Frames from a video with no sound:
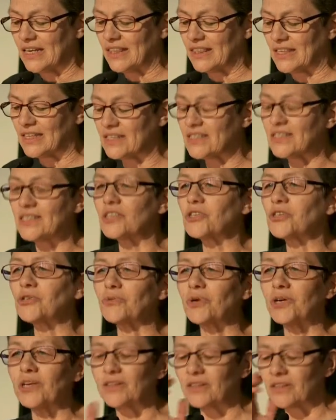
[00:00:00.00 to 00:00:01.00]
They
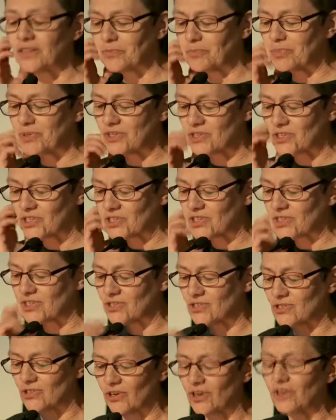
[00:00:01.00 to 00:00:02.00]
situate their
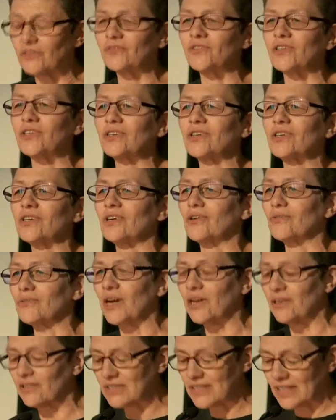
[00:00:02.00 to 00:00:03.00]
positions often
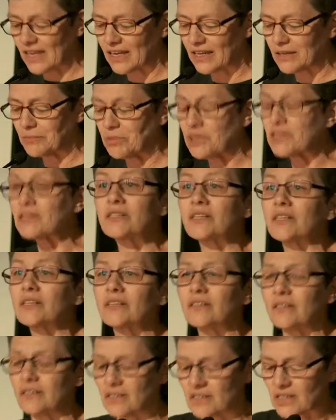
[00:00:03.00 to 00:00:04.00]
around cannabis
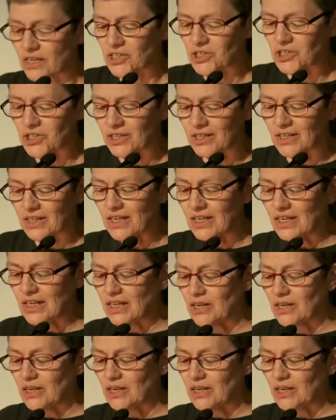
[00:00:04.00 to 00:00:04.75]
legalization,